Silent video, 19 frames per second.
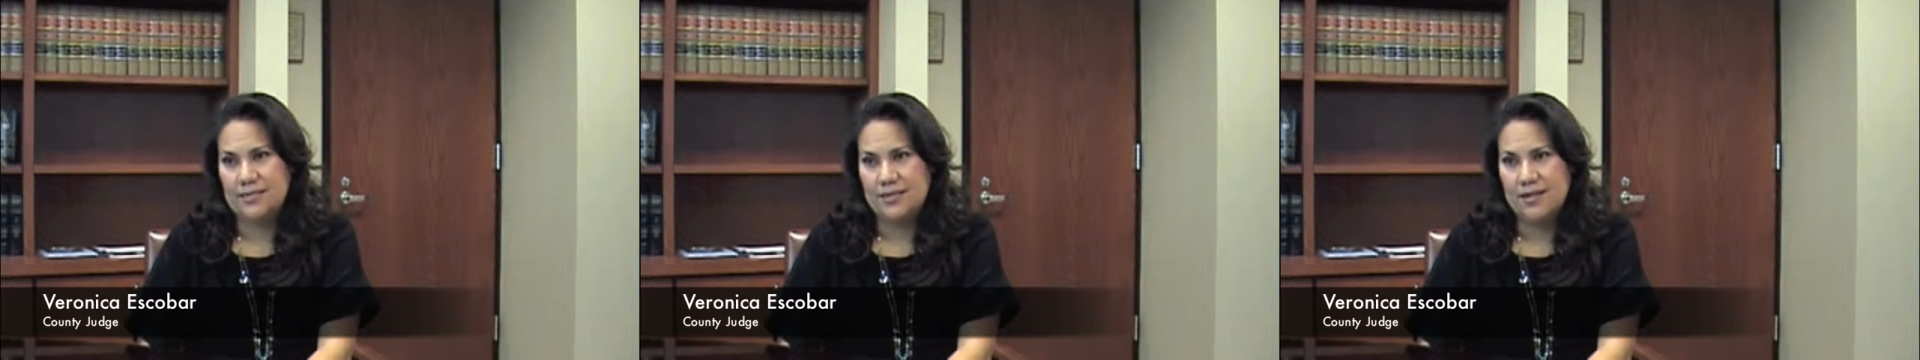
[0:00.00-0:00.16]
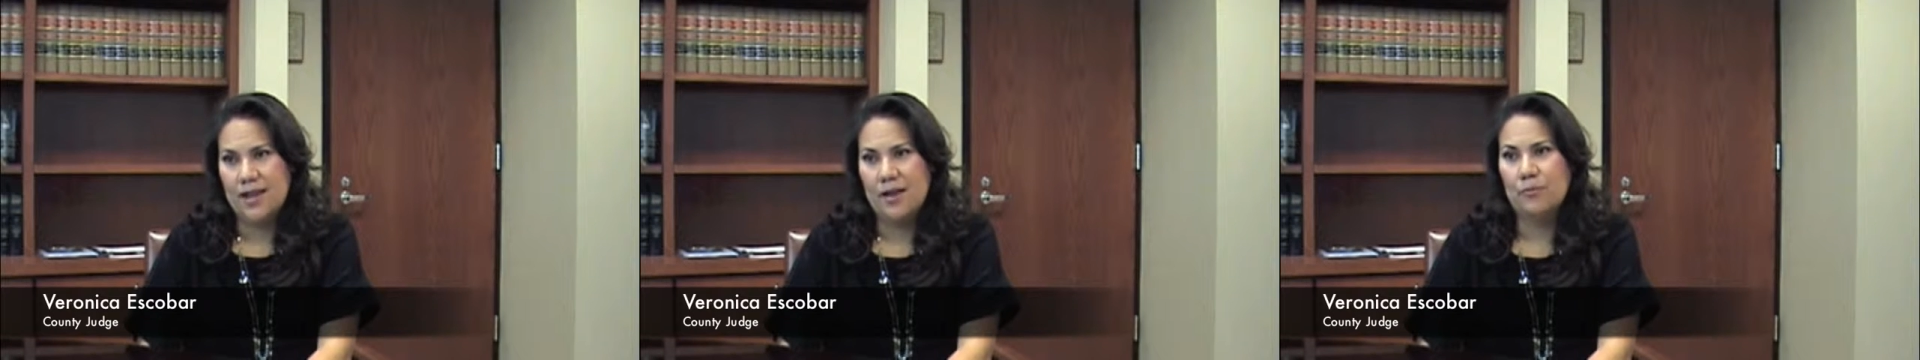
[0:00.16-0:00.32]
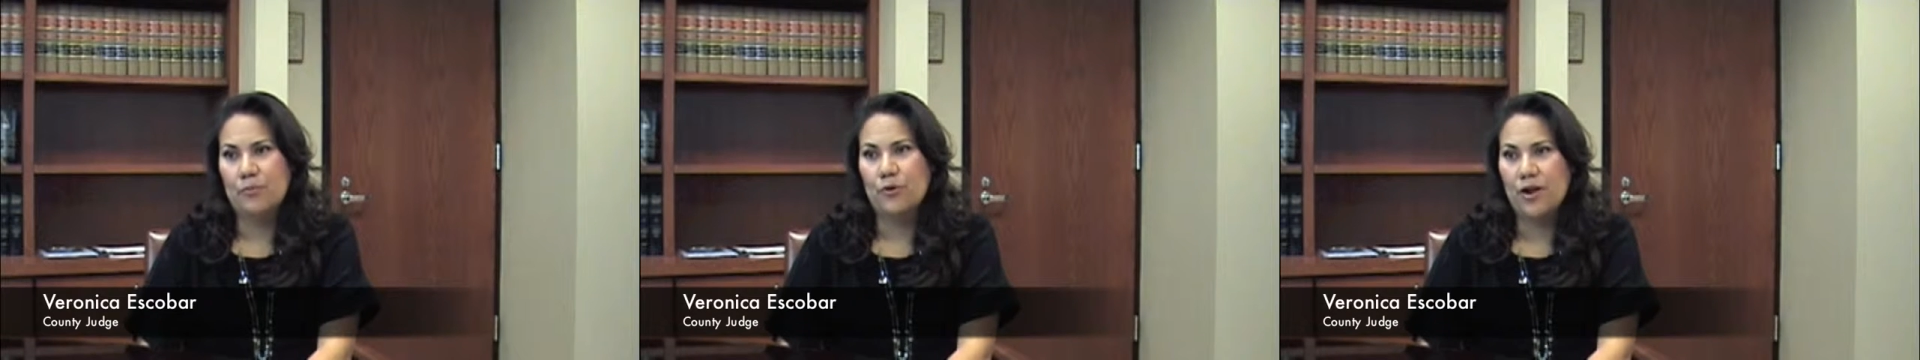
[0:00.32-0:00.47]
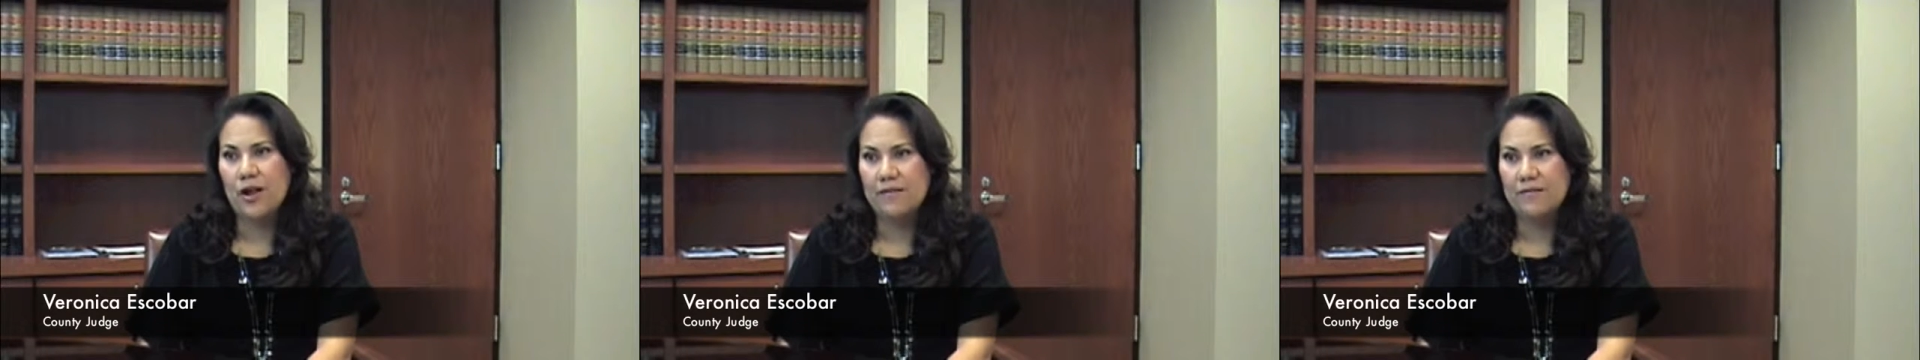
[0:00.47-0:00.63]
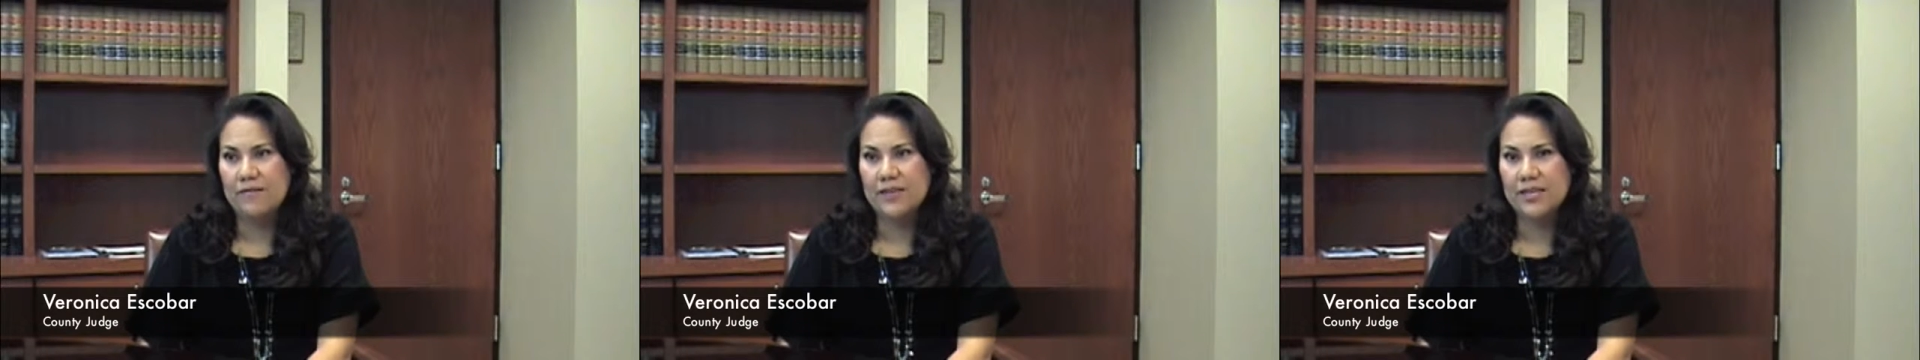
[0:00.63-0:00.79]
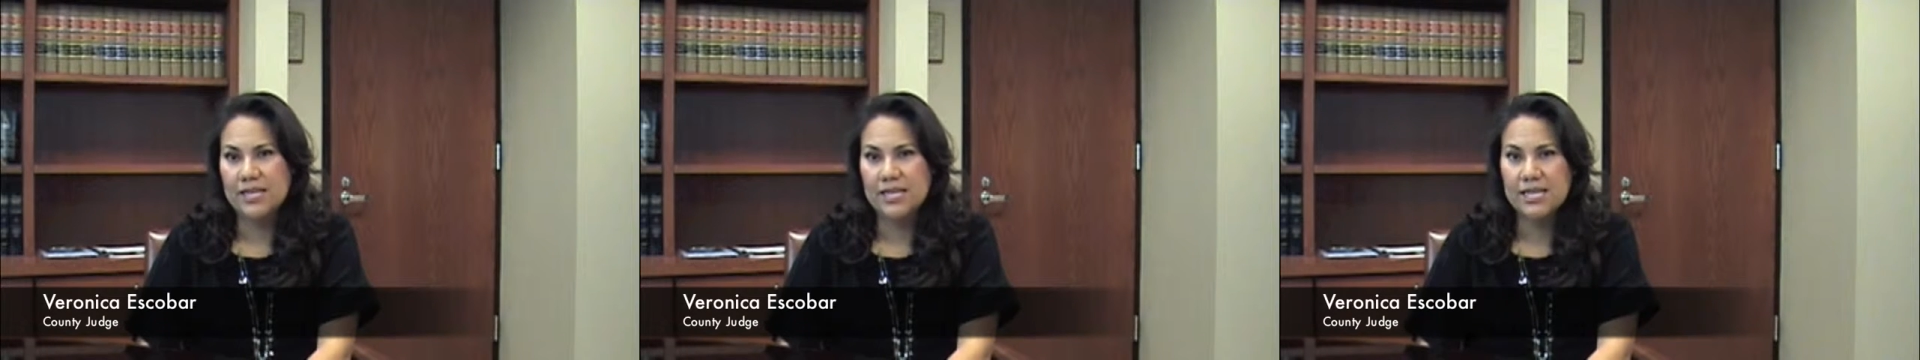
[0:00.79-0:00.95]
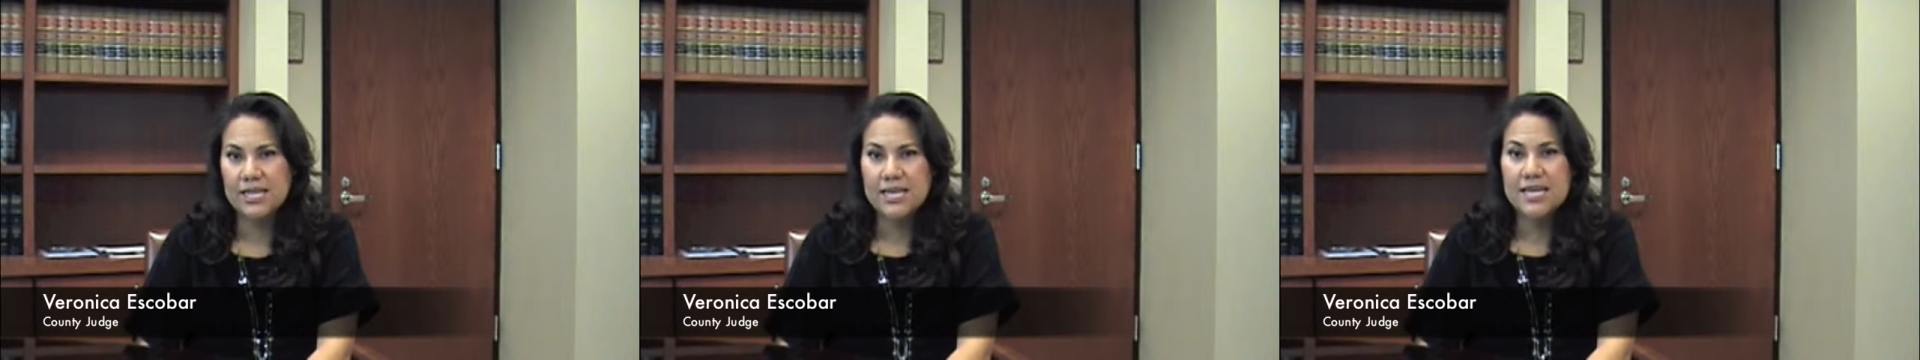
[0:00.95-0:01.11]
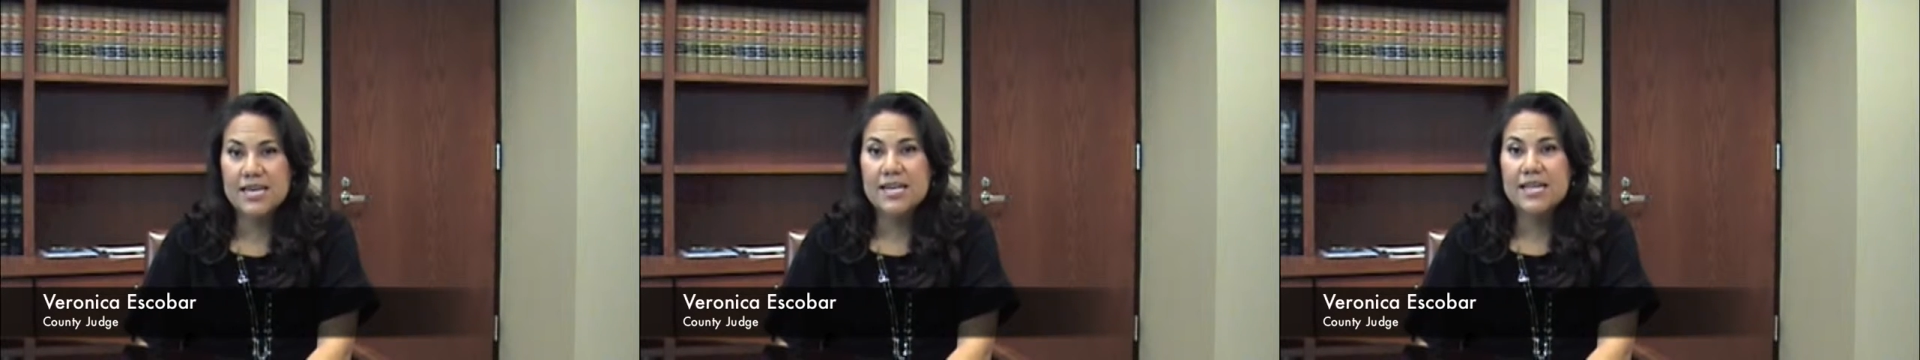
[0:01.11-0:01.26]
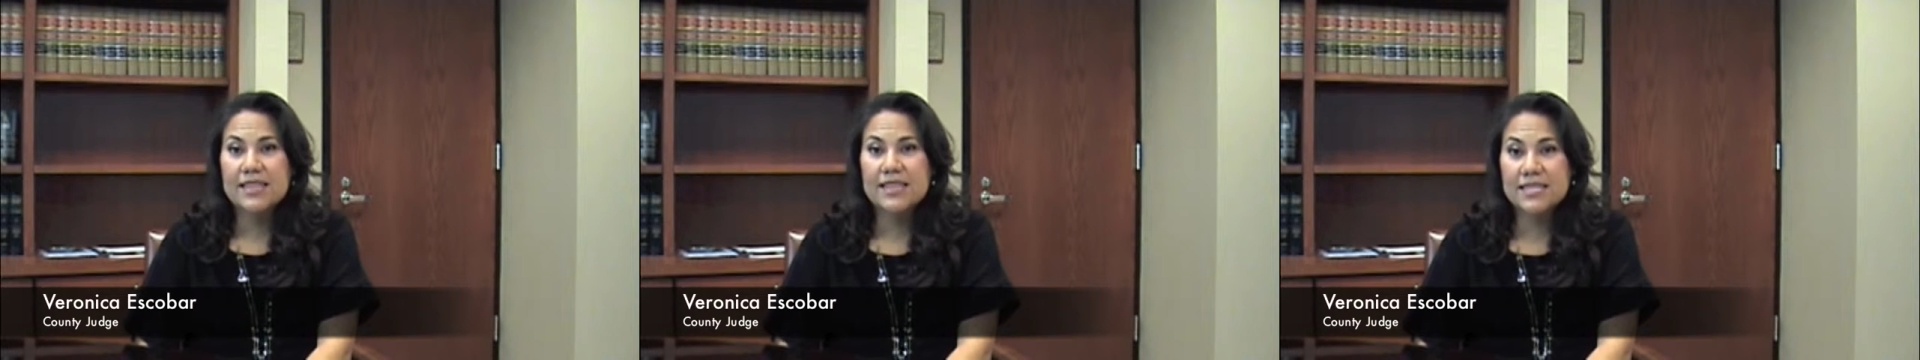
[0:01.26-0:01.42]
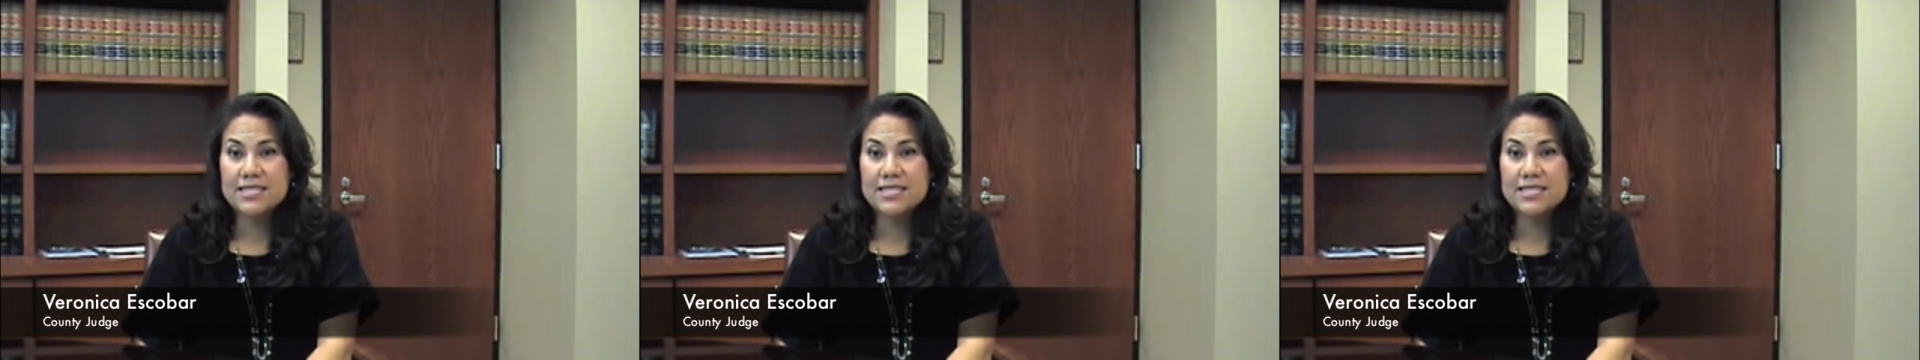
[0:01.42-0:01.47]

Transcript: nonprofit mm-hmm.